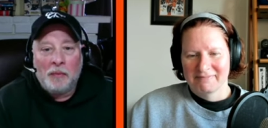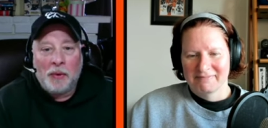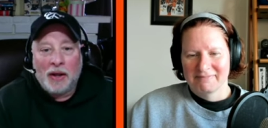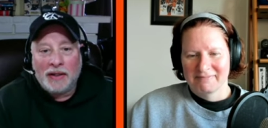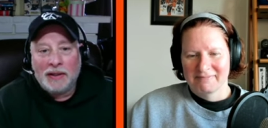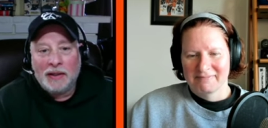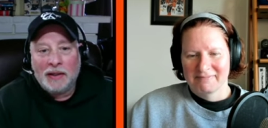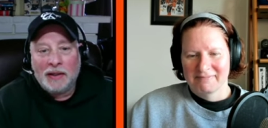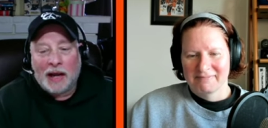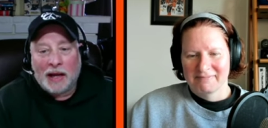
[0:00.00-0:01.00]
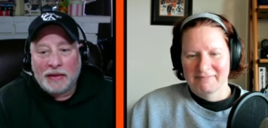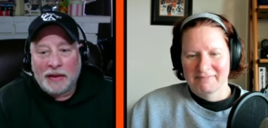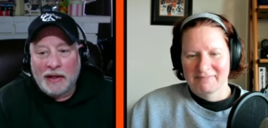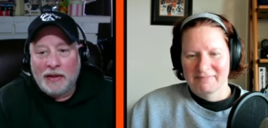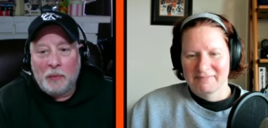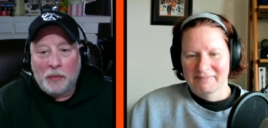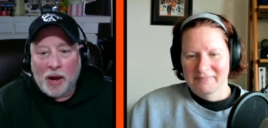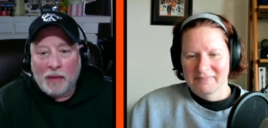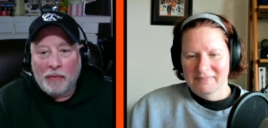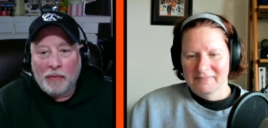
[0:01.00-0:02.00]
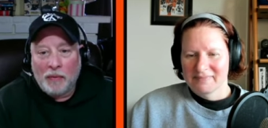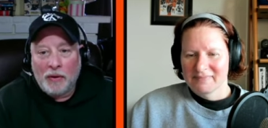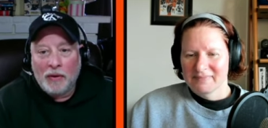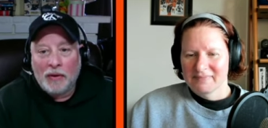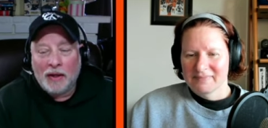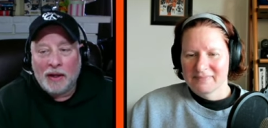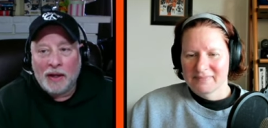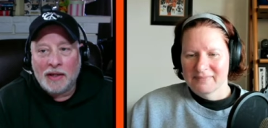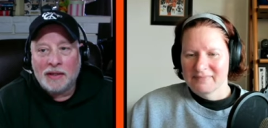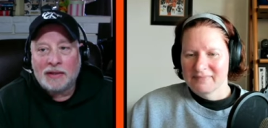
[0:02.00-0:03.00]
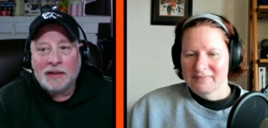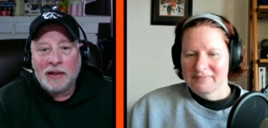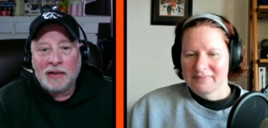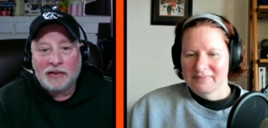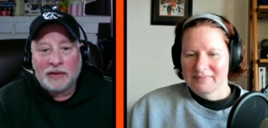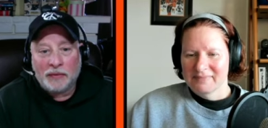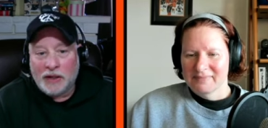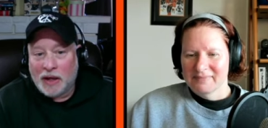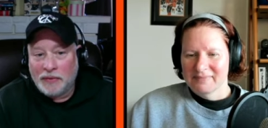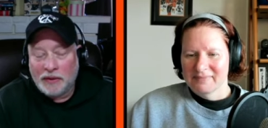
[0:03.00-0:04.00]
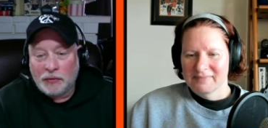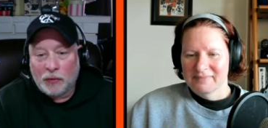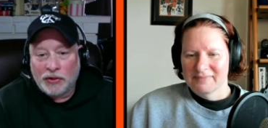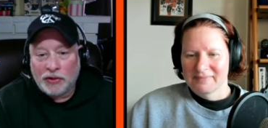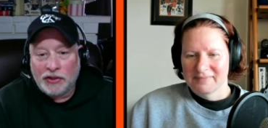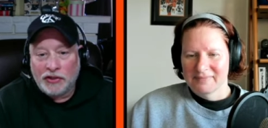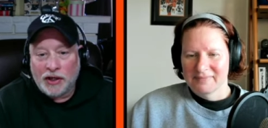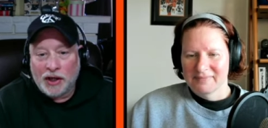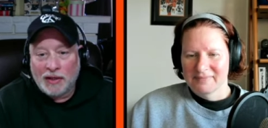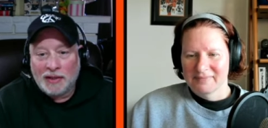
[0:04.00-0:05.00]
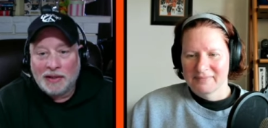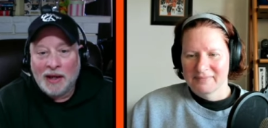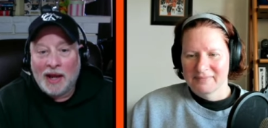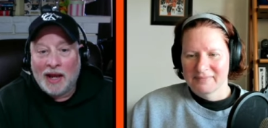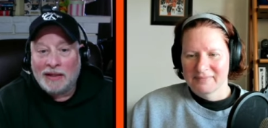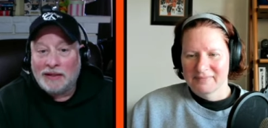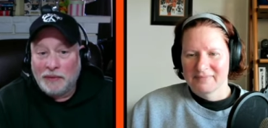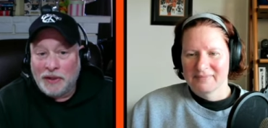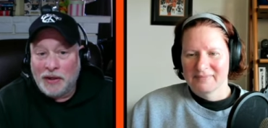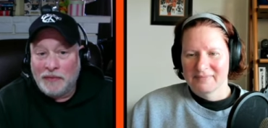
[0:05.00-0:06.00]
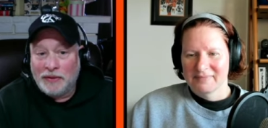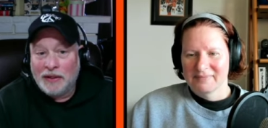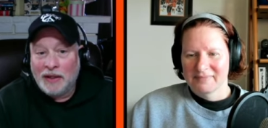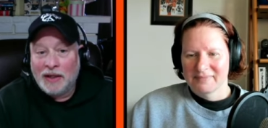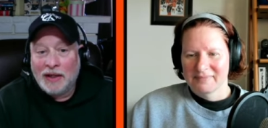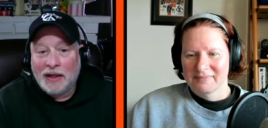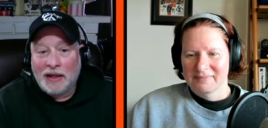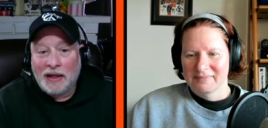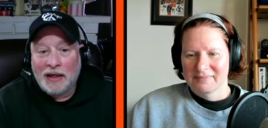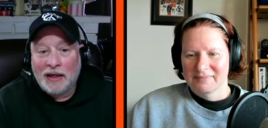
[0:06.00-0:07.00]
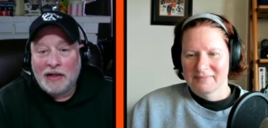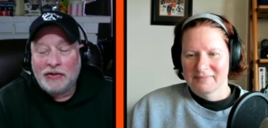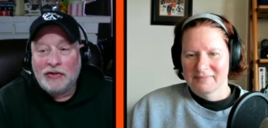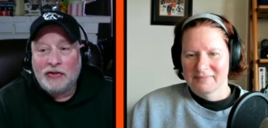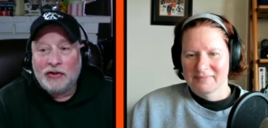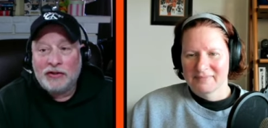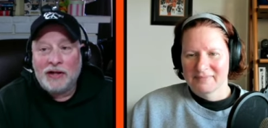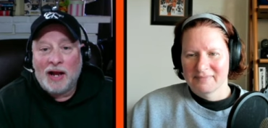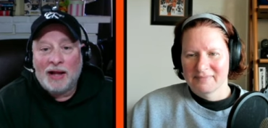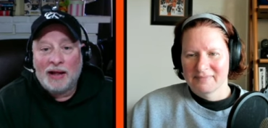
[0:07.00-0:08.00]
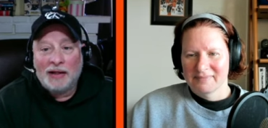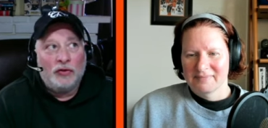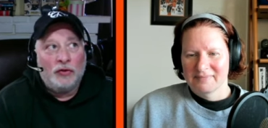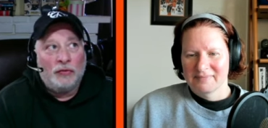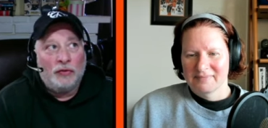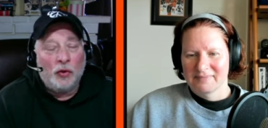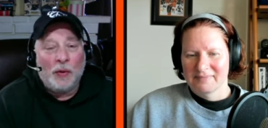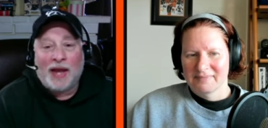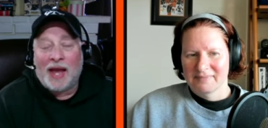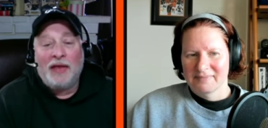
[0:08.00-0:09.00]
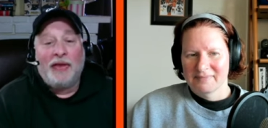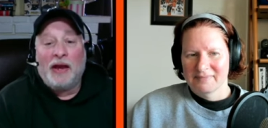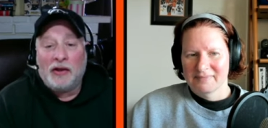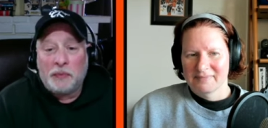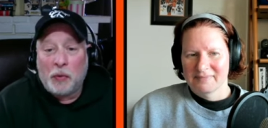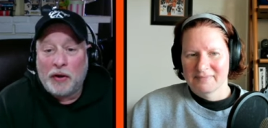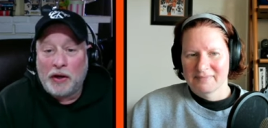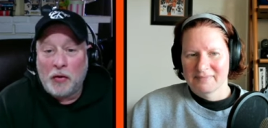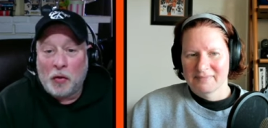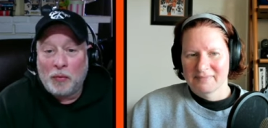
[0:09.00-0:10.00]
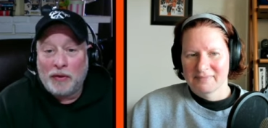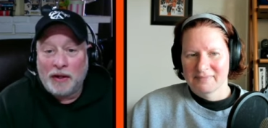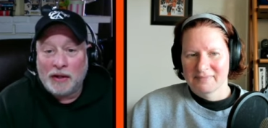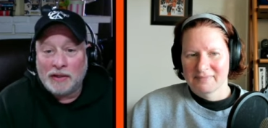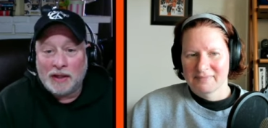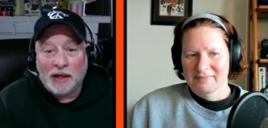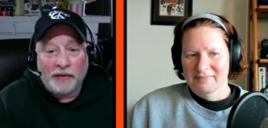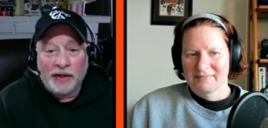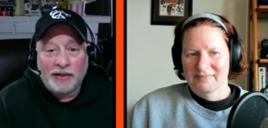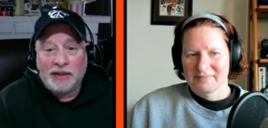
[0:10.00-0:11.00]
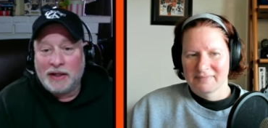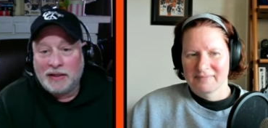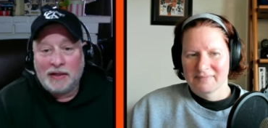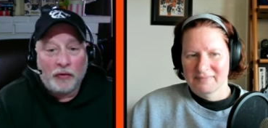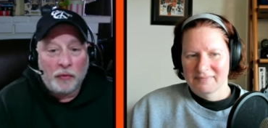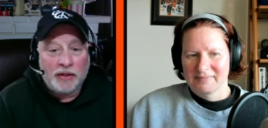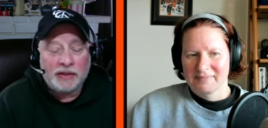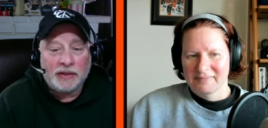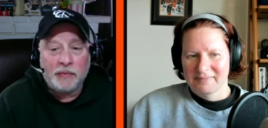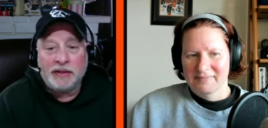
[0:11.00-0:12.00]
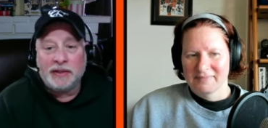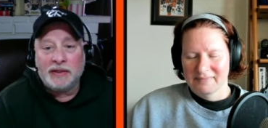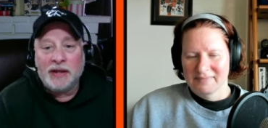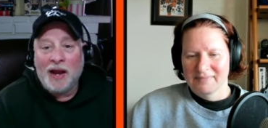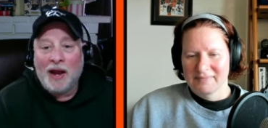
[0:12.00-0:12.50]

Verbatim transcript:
Speaker 1: But I think the problem is sometimes he's rushing his shots, and sometimes he is just not doing anything else but what he normally does. And if it hits, it hits. And if it misses, it misses.